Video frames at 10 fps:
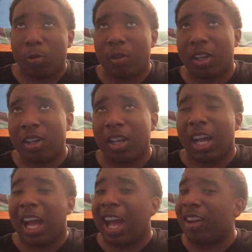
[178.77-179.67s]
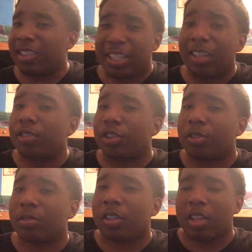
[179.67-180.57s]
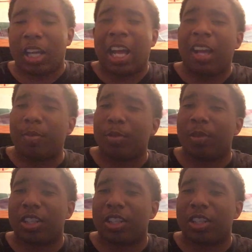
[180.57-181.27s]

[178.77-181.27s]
Well, I'll tell you, I've been